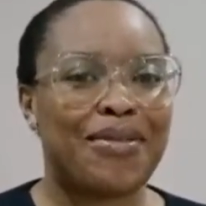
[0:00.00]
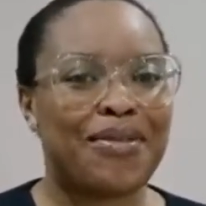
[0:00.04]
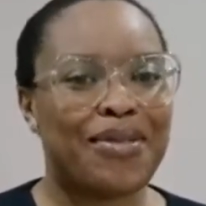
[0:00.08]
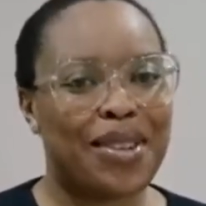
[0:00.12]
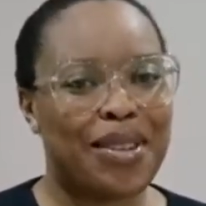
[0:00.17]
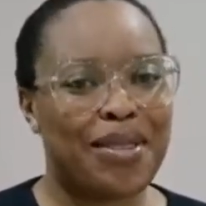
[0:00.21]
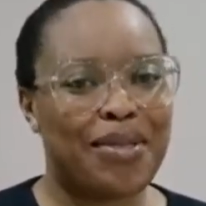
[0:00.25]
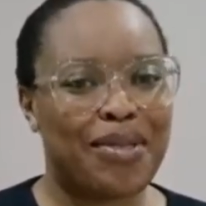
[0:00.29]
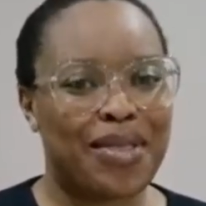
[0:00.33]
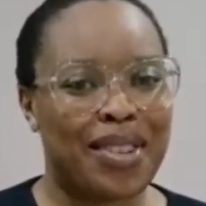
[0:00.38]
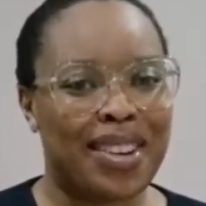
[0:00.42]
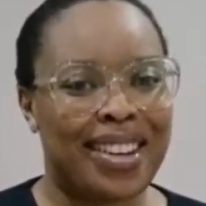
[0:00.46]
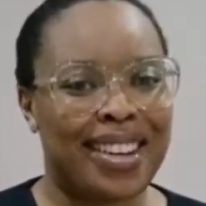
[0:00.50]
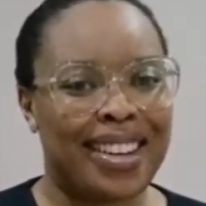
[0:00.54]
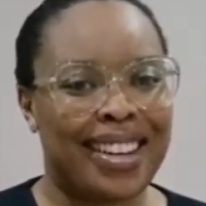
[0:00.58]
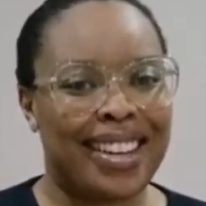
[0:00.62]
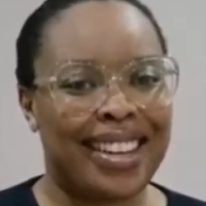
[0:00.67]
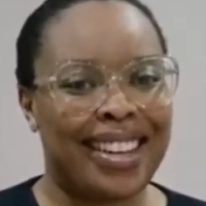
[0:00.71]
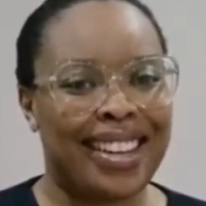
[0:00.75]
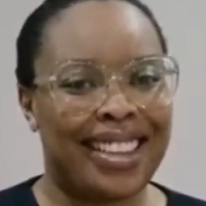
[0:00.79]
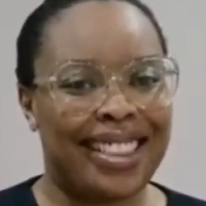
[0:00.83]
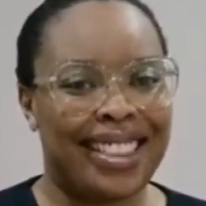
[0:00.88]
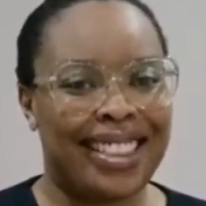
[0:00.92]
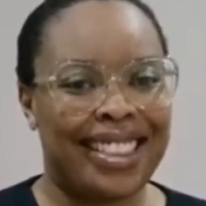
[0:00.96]
favorite
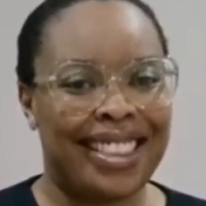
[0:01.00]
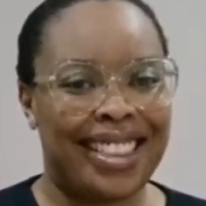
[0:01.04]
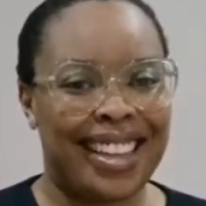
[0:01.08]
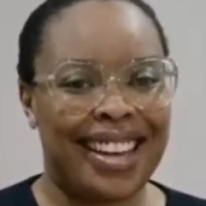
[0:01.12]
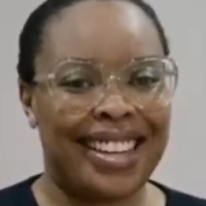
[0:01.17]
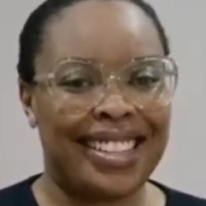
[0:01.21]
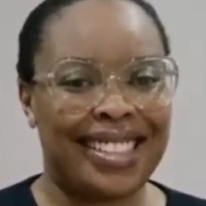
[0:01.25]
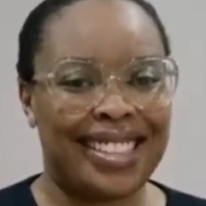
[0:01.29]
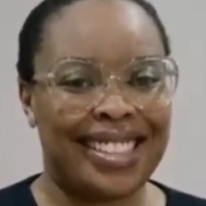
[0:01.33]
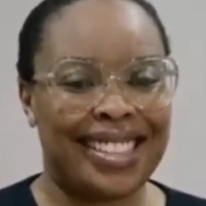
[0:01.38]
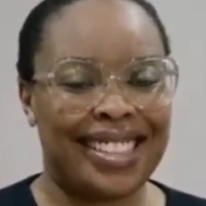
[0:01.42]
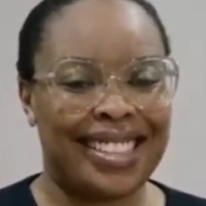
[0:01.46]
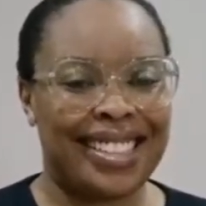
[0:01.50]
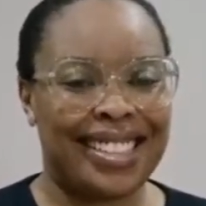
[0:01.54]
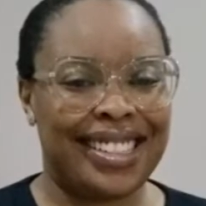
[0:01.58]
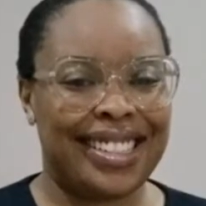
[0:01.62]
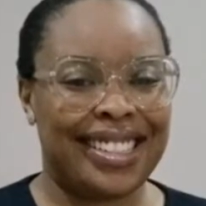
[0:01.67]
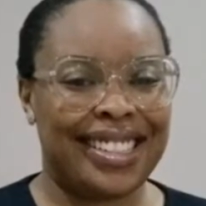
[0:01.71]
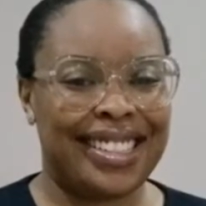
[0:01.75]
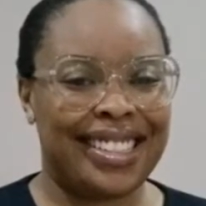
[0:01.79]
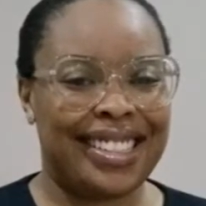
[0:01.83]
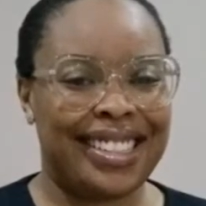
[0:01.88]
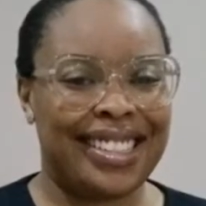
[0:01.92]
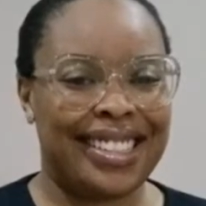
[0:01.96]
in that
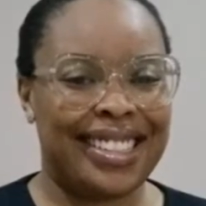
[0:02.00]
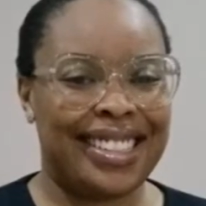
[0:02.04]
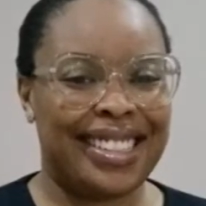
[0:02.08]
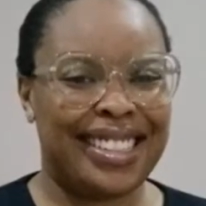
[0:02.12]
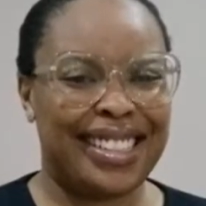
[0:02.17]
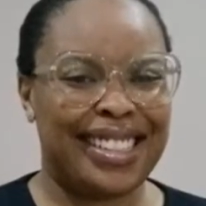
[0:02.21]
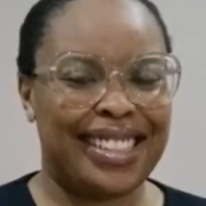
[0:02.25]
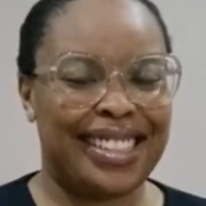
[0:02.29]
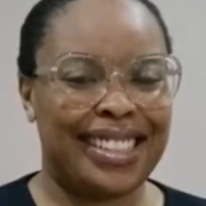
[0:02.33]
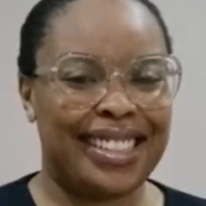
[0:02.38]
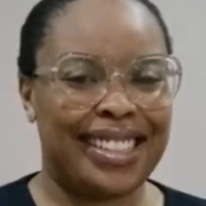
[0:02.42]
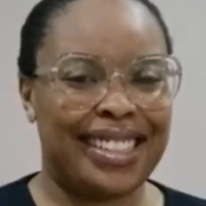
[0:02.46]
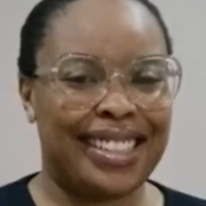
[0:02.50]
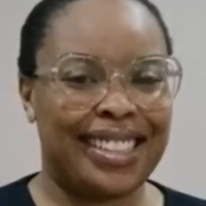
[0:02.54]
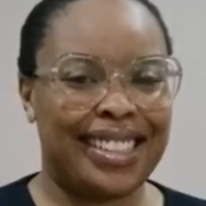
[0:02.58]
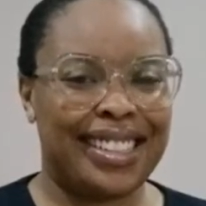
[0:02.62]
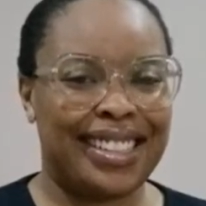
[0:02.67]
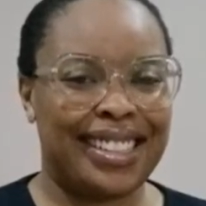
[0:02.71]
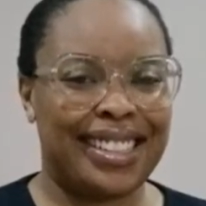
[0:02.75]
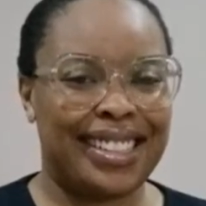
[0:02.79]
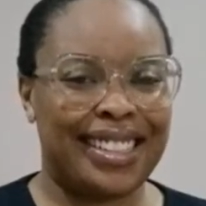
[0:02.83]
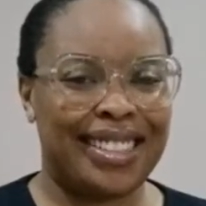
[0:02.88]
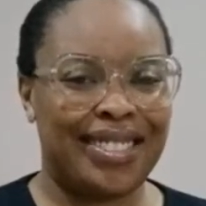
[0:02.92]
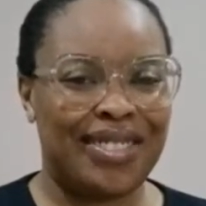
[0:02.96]

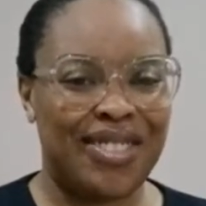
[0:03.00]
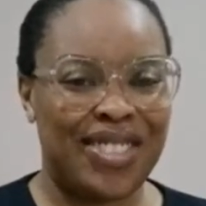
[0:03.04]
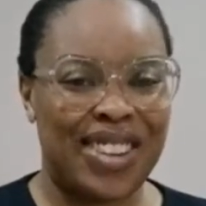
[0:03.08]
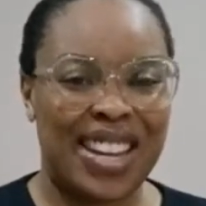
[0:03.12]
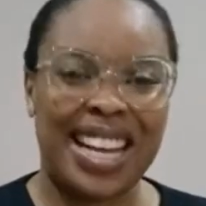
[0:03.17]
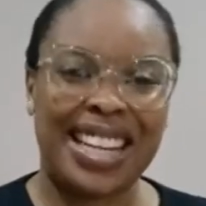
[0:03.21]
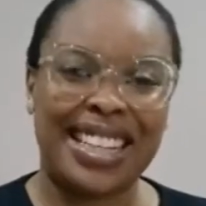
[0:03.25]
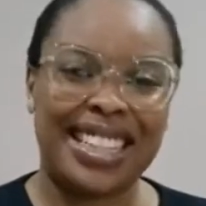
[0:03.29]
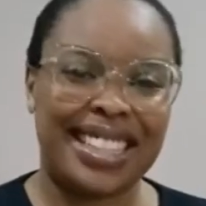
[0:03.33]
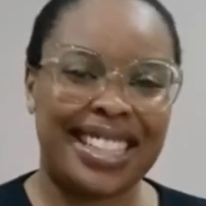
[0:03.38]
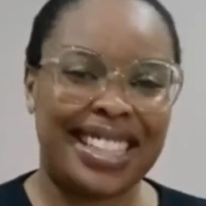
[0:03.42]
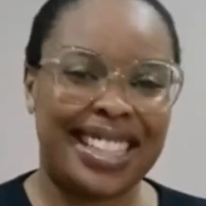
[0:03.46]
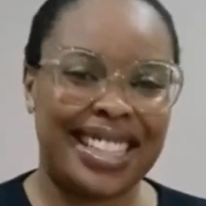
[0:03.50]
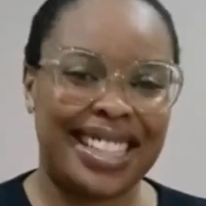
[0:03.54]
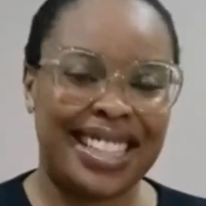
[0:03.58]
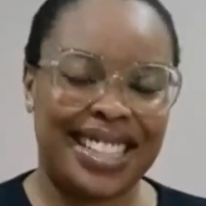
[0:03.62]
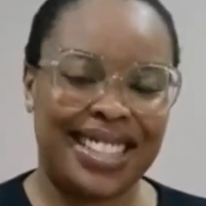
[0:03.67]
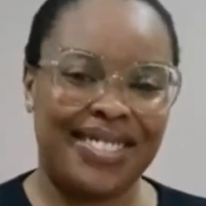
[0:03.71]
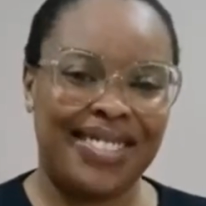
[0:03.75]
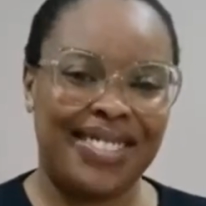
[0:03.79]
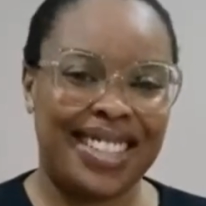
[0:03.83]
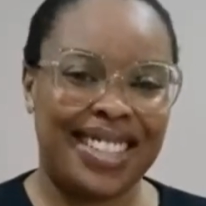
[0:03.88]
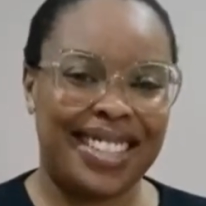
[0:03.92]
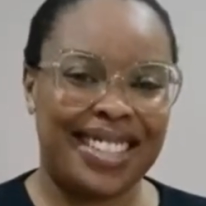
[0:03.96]
reality
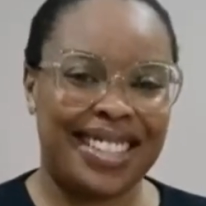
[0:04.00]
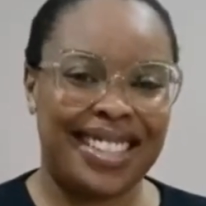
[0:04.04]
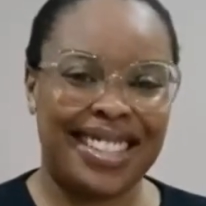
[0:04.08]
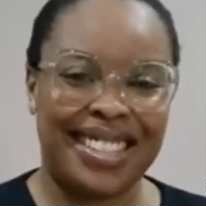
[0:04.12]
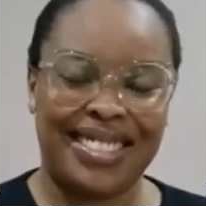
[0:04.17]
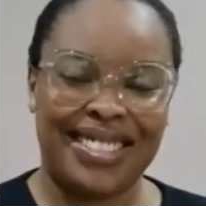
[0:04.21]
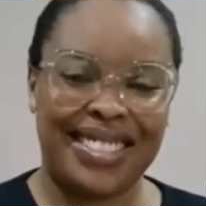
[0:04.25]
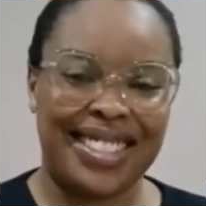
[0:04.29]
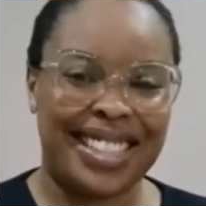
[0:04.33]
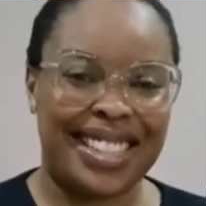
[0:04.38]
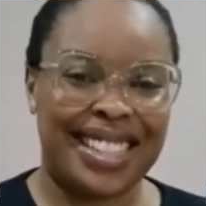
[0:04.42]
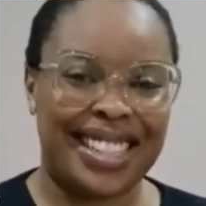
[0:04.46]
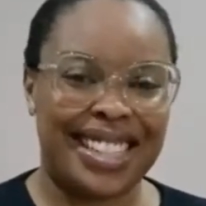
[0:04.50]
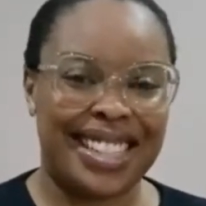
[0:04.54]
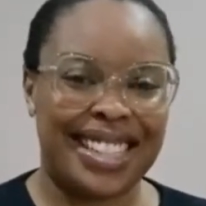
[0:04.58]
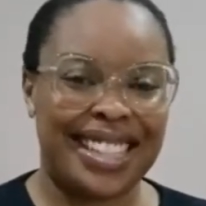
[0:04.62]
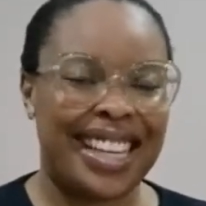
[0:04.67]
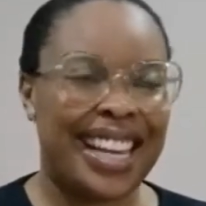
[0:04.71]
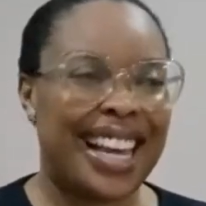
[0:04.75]
TV series.